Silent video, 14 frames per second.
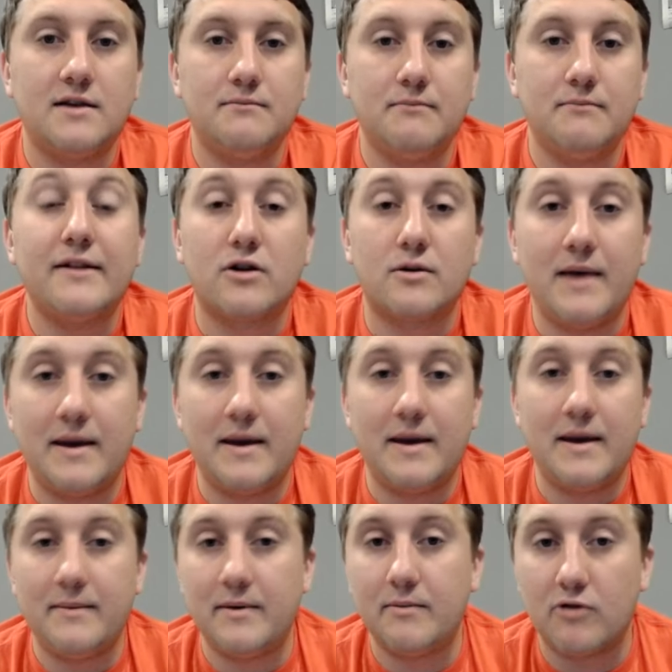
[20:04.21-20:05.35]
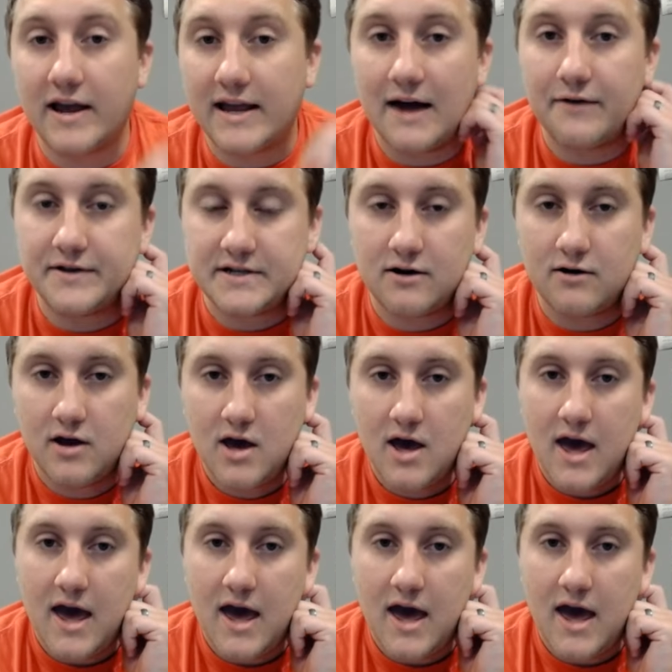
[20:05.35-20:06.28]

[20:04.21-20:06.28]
and Miller may be breaking out this year.